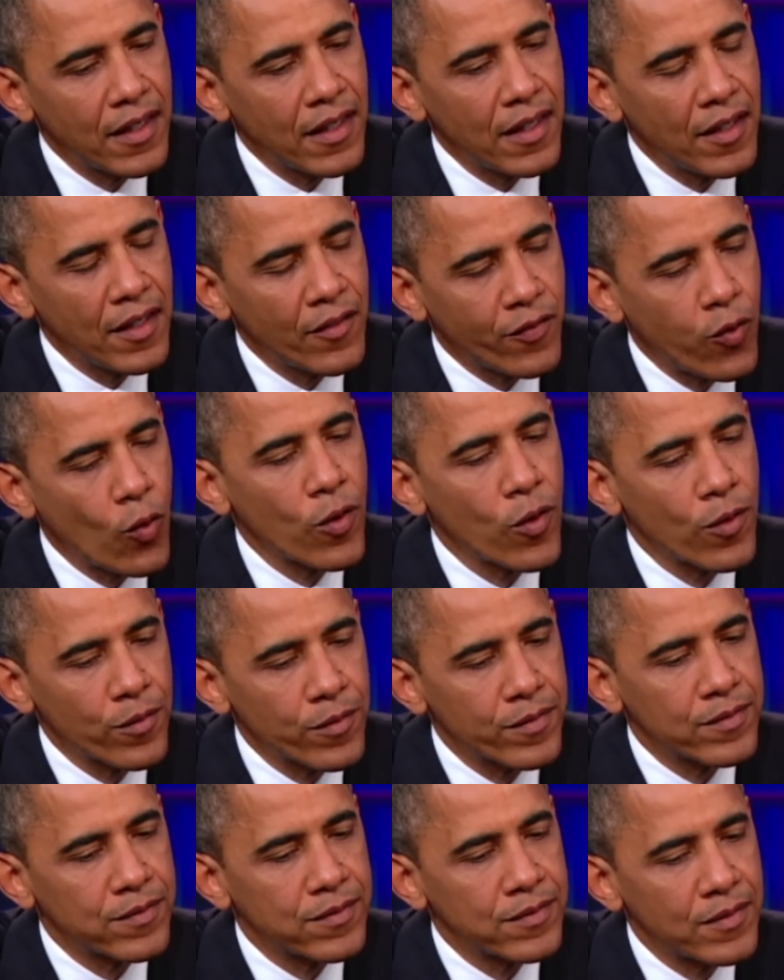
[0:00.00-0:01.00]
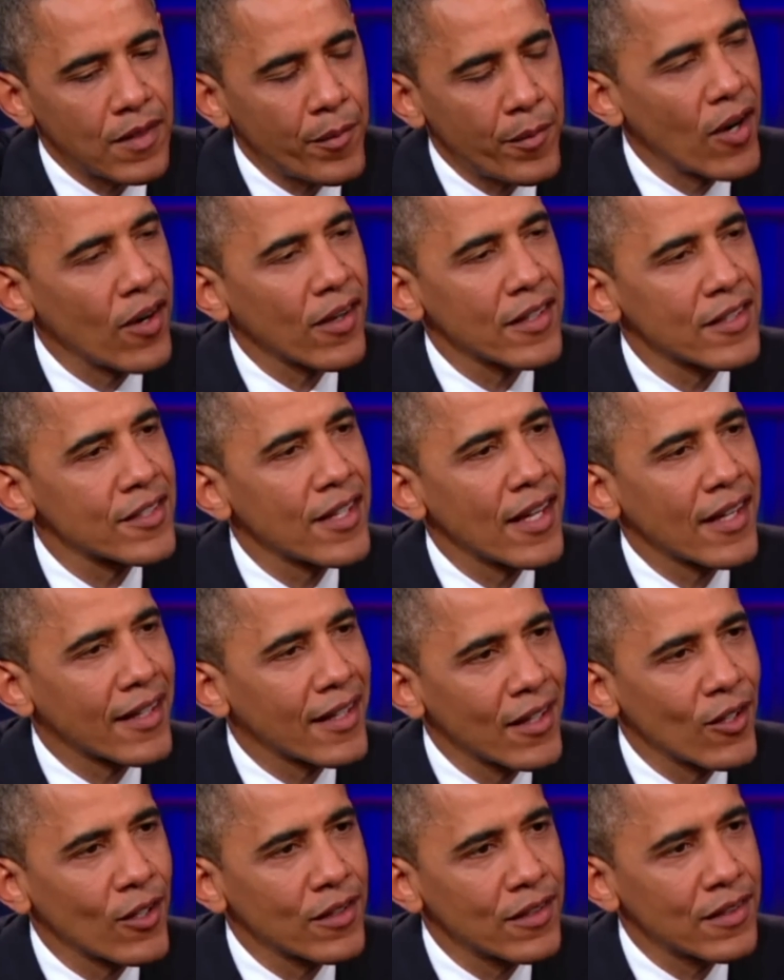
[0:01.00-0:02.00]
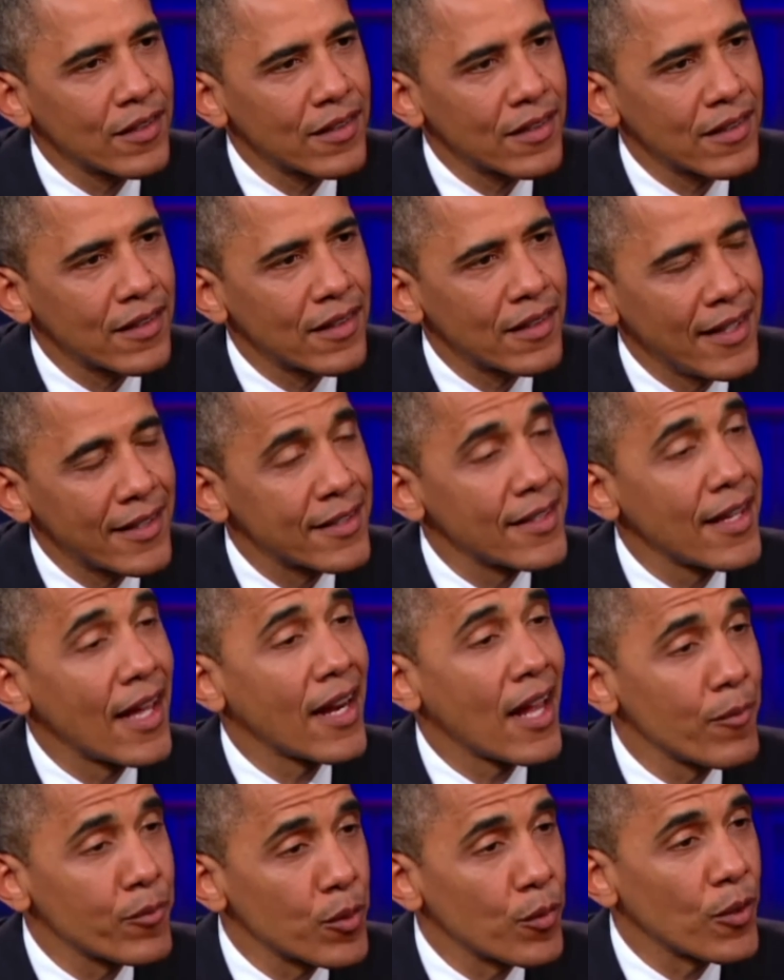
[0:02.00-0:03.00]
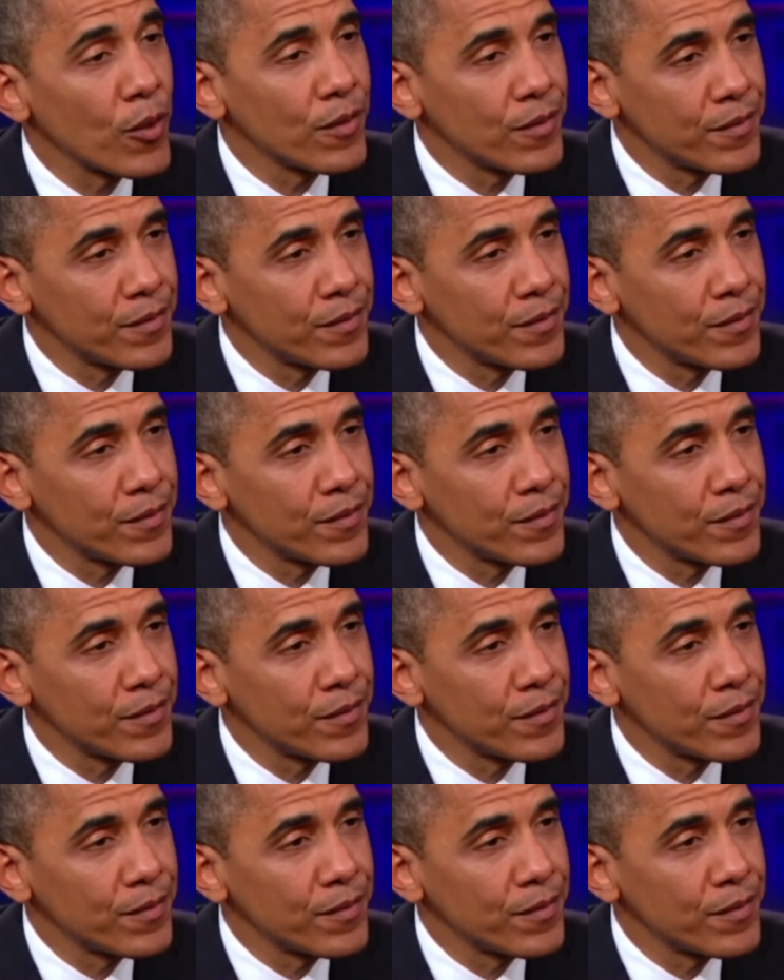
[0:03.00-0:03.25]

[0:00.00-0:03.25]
If four Americans get killed, it's not optimal.